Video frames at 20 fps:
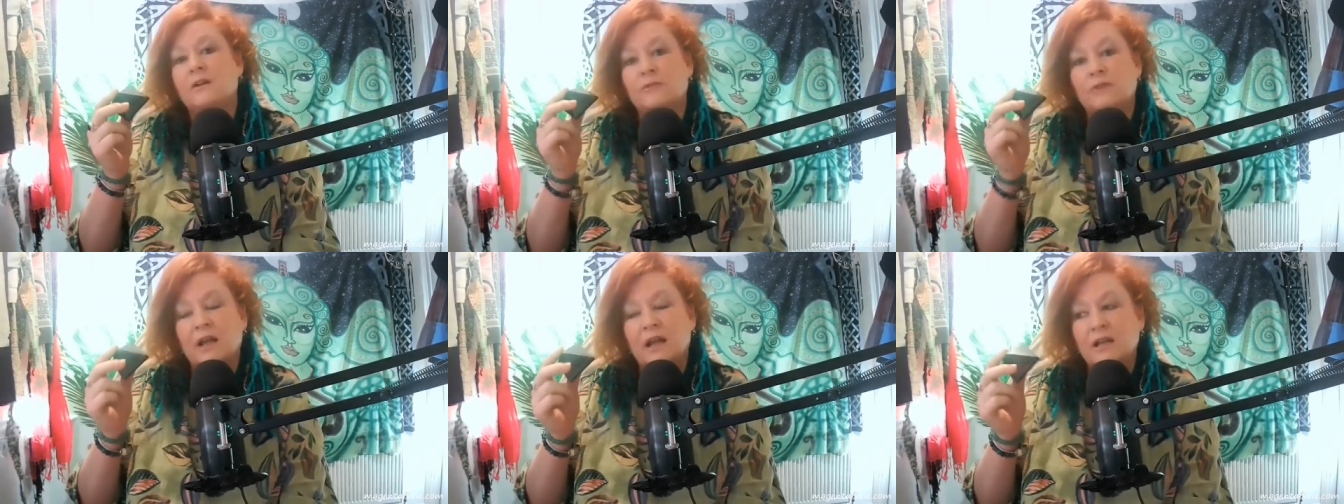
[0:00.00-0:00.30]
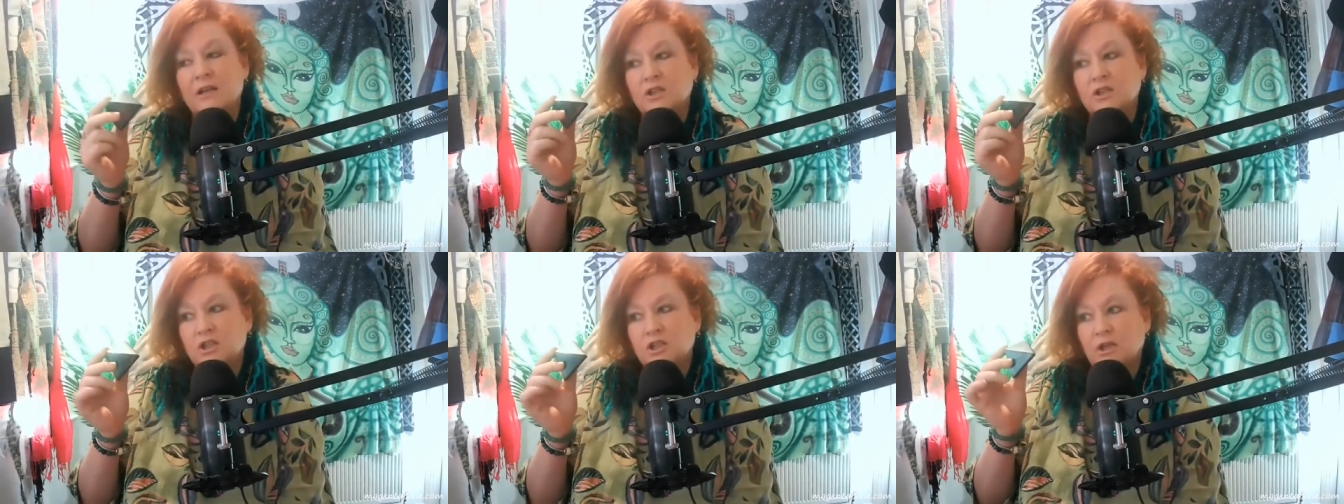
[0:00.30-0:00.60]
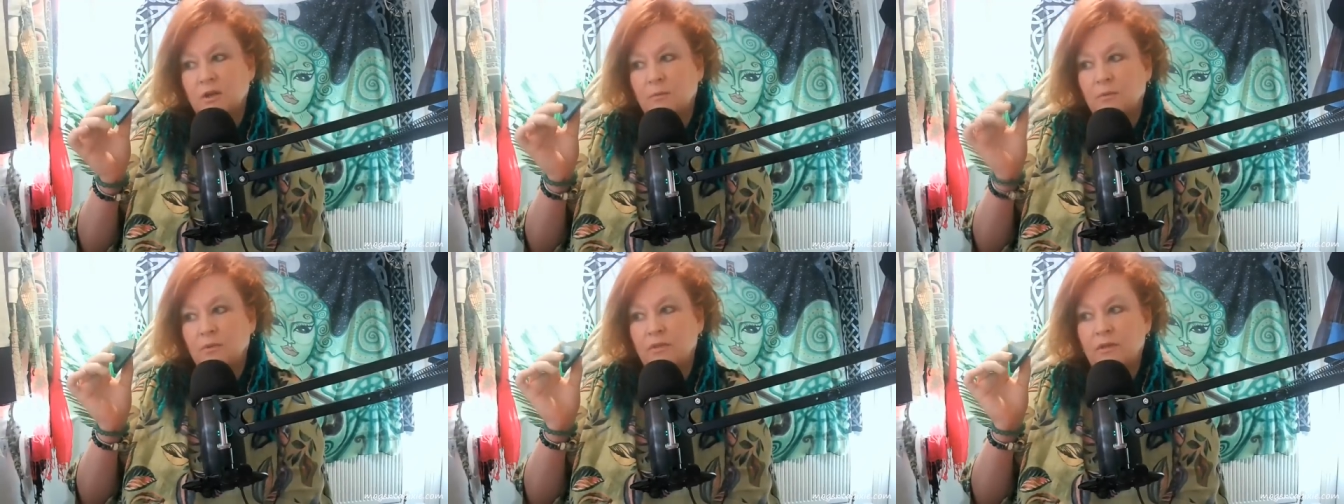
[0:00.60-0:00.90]
in a
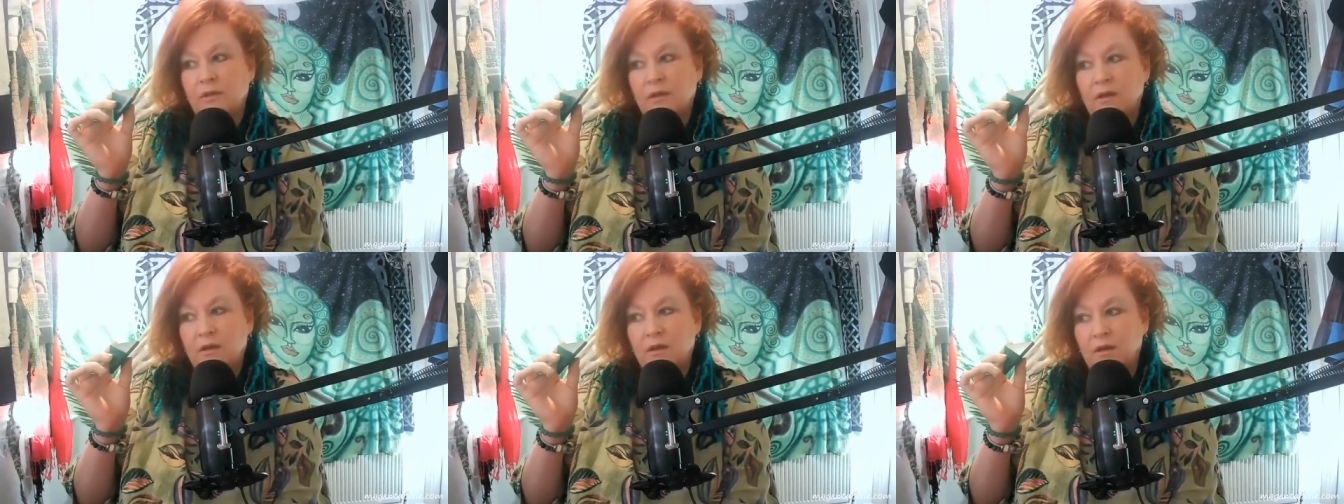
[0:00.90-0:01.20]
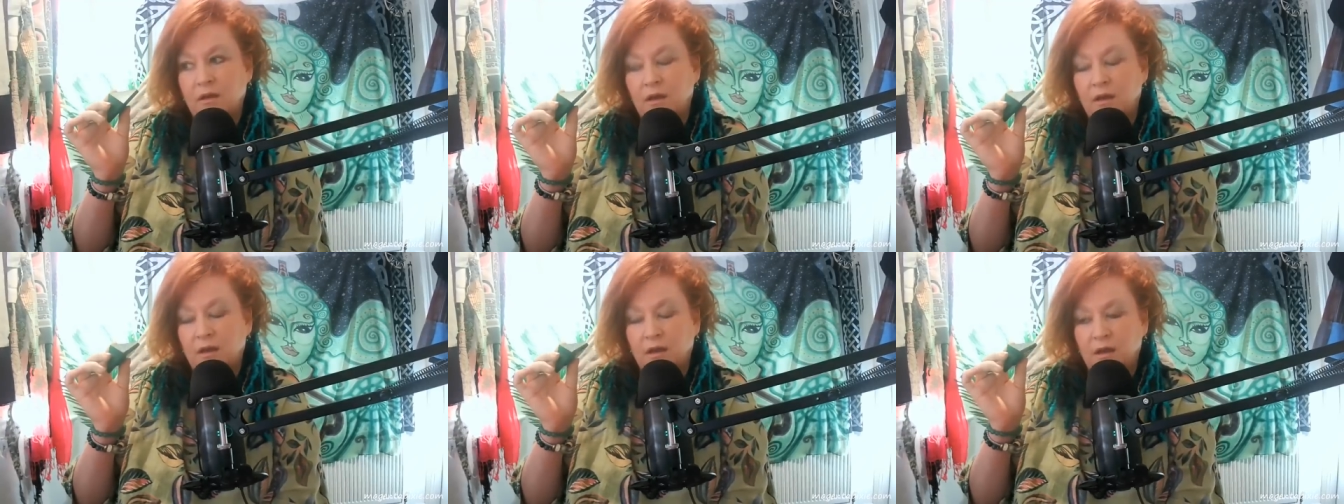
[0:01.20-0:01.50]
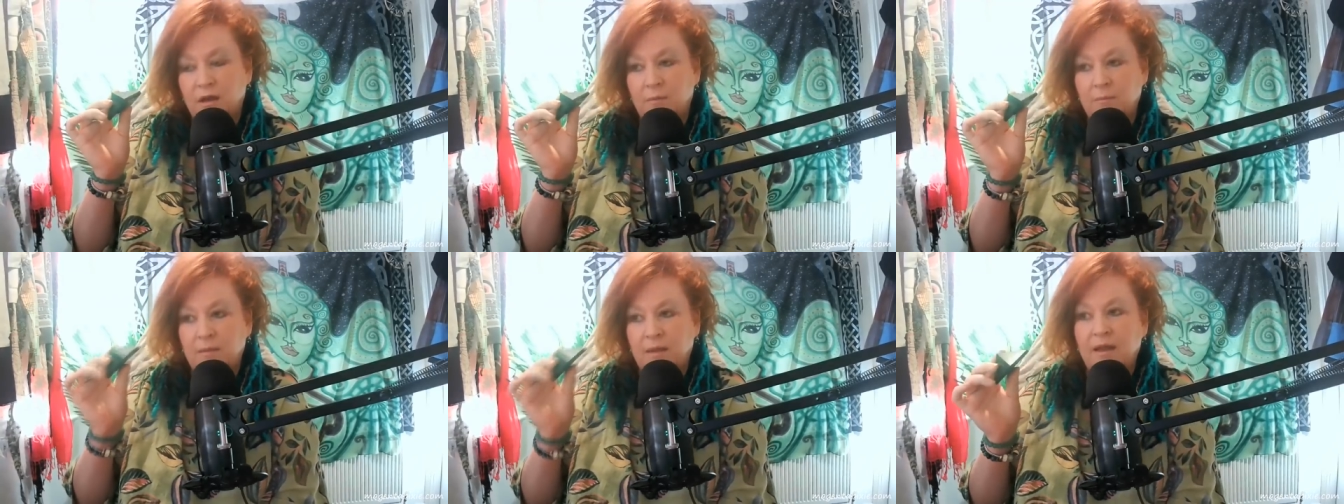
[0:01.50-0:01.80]
relationship with a
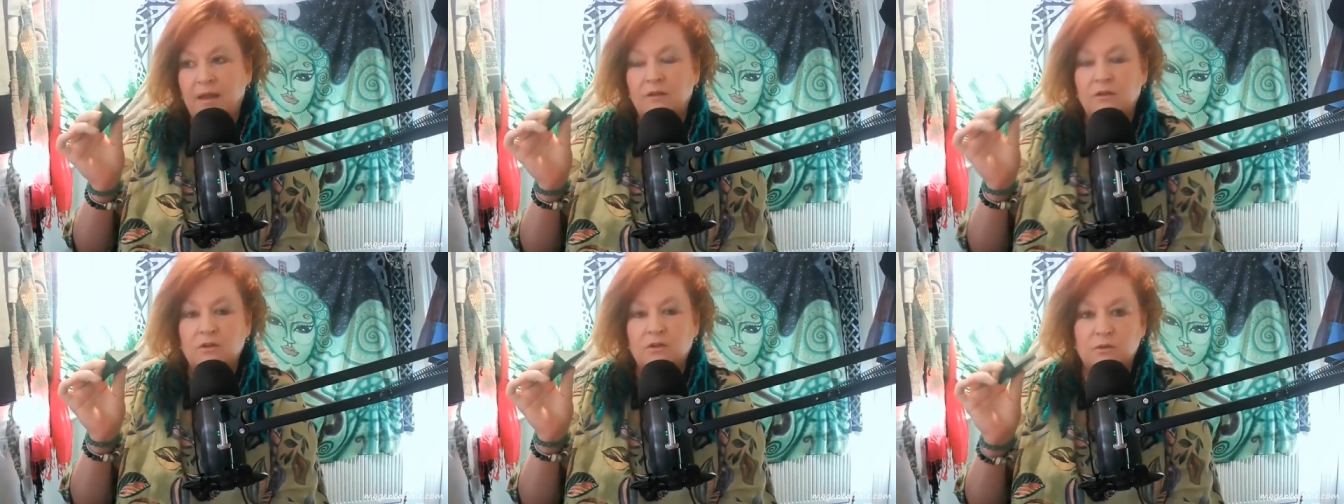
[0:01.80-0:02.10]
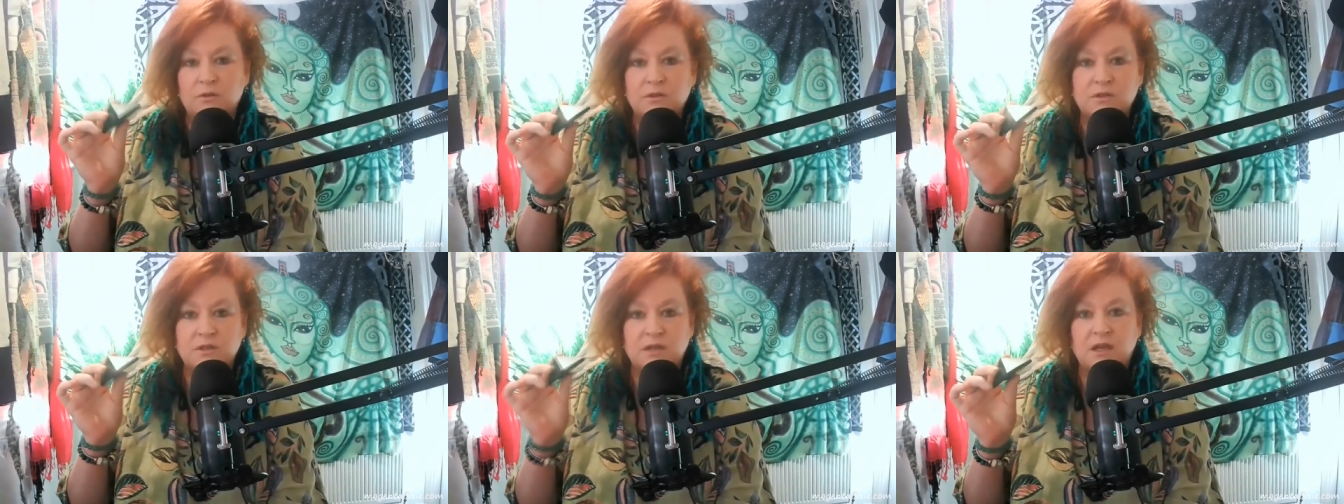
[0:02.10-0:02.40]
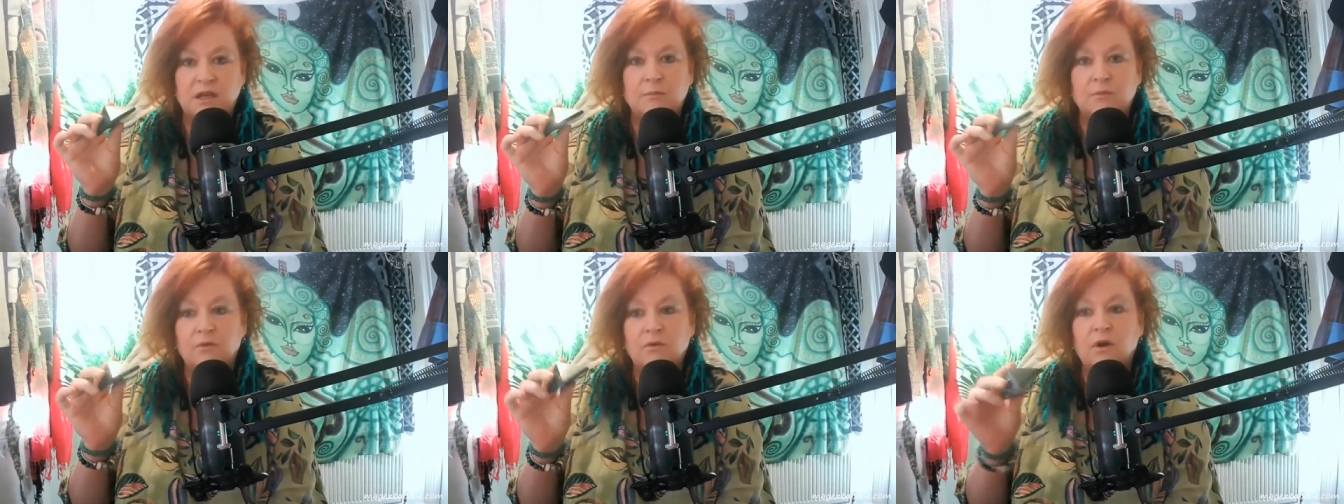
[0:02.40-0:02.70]
male who has
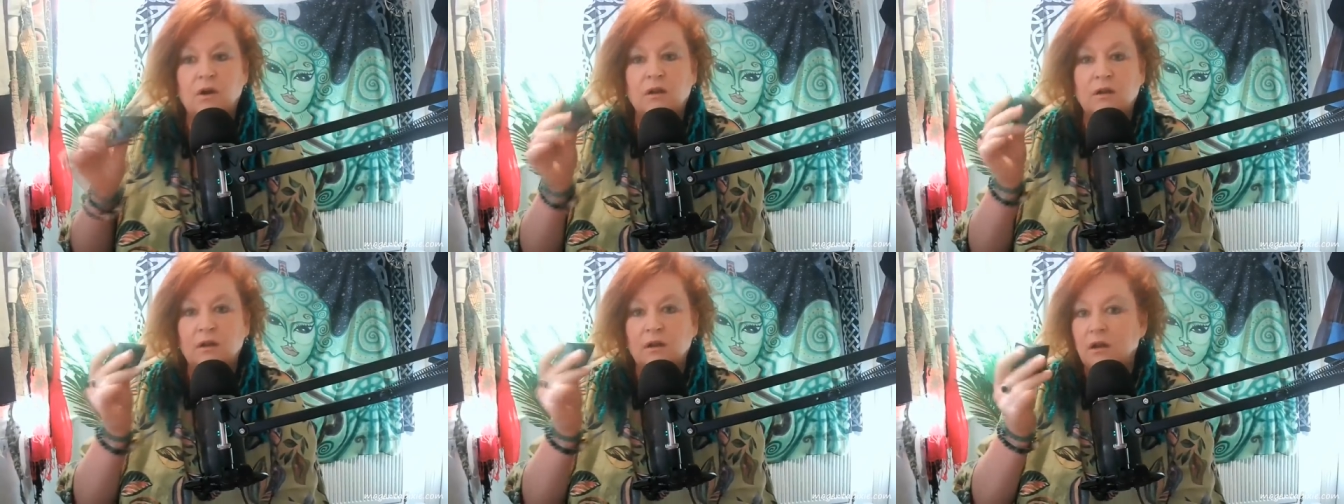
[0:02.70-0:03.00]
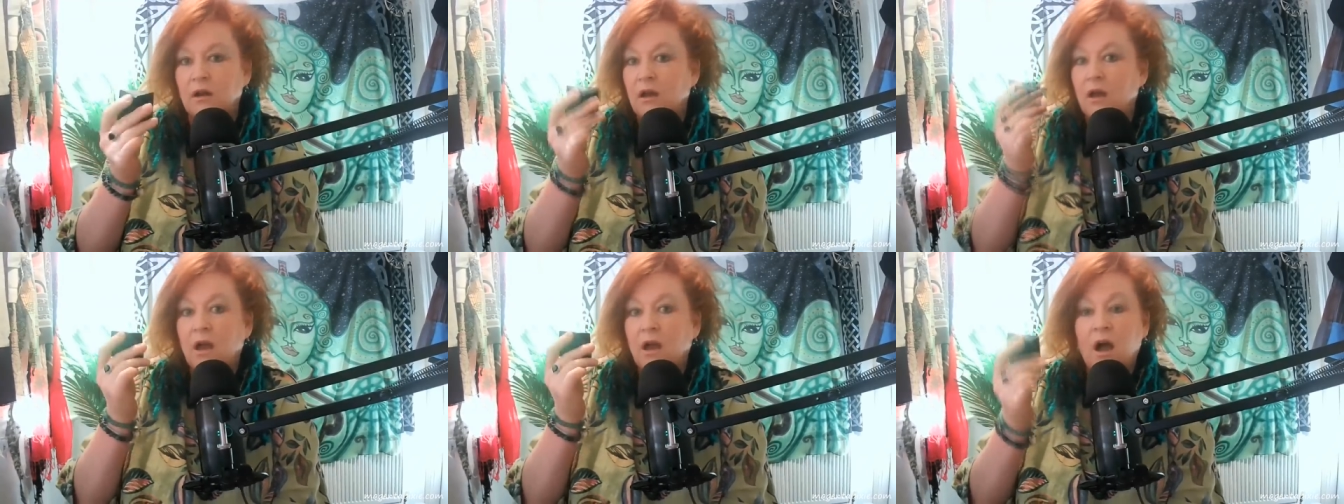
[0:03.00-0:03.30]
seen Marana,